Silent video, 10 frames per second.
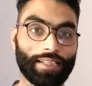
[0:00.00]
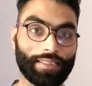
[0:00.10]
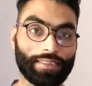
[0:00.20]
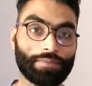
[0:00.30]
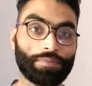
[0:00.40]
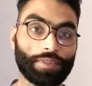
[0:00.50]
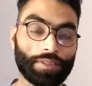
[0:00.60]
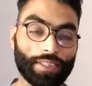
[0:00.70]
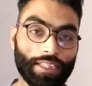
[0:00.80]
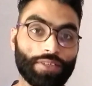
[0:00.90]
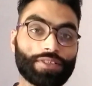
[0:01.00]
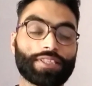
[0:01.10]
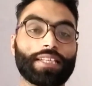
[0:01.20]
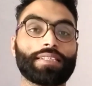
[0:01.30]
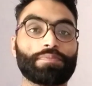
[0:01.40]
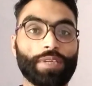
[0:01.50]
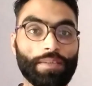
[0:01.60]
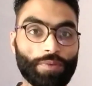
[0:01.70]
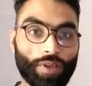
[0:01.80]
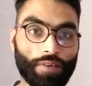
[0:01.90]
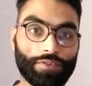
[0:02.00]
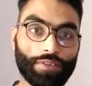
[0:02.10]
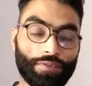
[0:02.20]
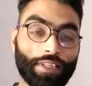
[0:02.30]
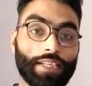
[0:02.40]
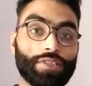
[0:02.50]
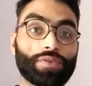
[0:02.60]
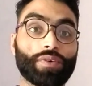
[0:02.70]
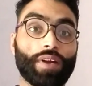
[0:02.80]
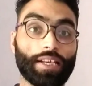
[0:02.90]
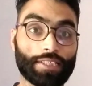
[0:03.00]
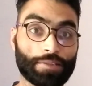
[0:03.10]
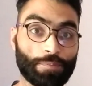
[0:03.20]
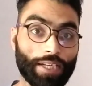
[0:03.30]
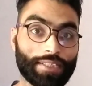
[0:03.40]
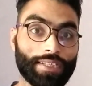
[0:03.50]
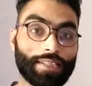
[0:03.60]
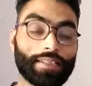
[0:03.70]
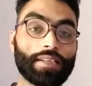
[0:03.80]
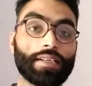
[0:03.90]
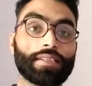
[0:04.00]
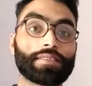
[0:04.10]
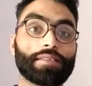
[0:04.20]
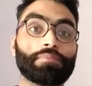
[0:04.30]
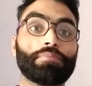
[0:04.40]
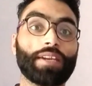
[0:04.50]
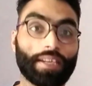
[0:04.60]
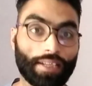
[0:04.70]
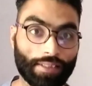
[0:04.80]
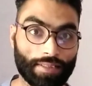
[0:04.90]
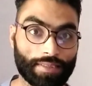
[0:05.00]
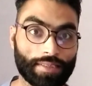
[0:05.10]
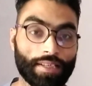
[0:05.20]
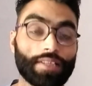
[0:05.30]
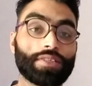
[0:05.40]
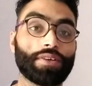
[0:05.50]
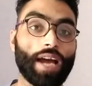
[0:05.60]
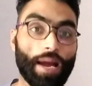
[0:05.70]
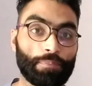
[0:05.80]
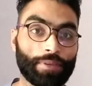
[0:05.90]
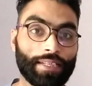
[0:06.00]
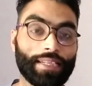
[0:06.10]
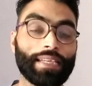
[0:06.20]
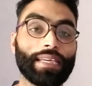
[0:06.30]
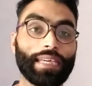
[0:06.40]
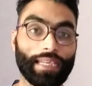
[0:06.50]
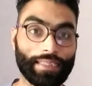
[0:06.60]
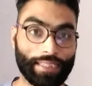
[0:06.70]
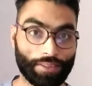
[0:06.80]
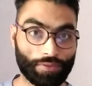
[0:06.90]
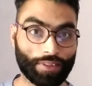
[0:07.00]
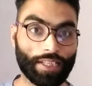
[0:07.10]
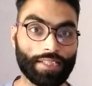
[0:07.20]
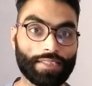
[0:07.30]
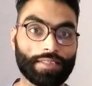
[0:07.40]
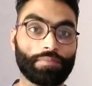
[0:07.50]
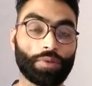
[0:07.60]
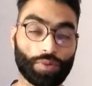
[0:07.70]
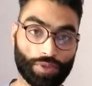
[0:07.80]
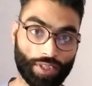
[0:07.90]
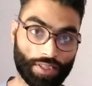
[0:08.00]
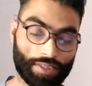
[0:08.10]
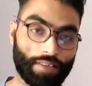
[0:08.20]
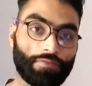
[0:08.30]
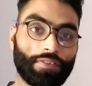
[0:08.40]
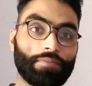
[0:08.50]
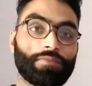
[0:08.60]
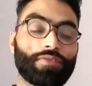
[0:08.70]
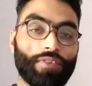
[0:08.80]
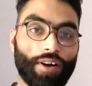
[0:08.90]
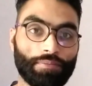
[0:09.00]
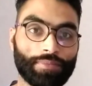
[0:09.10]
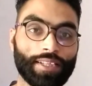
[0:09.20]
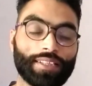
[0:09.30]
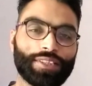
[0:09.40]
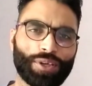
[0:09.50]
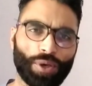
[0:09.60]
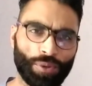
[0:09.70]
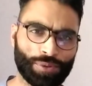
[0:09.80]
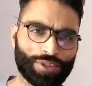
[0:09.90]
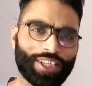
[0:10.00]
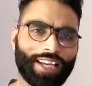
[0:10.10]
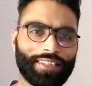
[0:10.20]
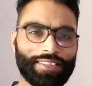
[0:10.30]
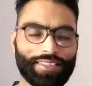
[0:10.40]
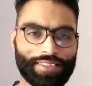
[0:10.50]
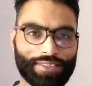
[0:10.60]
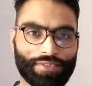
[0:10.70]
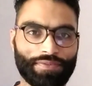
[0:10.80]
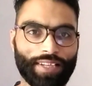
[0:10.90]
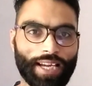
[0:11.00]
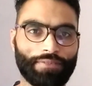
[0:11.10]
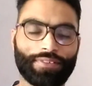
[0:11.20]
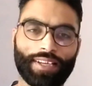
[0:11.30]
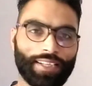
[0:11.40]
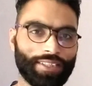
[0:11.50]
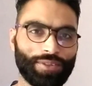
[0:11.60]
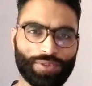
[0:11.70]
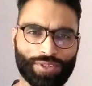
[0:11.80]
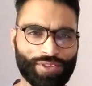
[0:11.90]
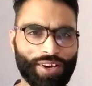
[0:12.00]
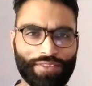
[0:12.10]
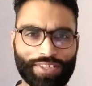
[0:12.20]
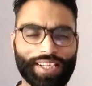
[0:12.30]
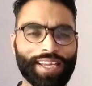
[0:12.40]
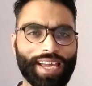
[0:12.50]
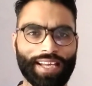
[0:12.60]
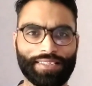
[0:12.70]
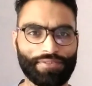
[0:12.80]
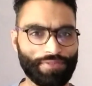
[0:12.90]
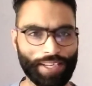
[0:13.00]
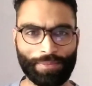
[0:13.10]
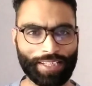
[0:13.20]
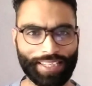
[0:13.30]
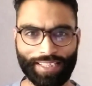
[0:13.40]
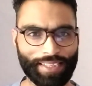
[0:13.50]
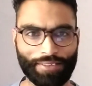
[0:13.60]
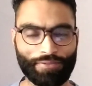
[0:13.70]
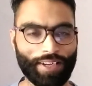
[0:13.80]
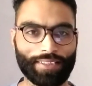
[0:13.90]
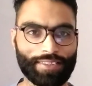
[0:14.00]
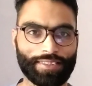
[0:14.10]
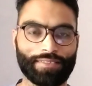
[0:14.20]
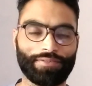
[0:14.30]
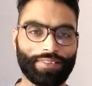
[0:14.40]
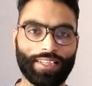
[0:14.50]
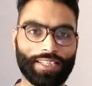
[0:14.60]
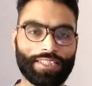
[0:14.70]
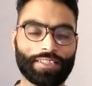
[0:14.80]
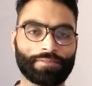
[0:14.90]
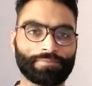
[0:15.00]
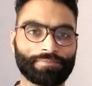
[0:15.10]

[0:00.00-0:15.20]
the innocent people of the village who are expecting some miracles to happen in their village because they are suffering from their own challenges of life, like drought and famine in their village.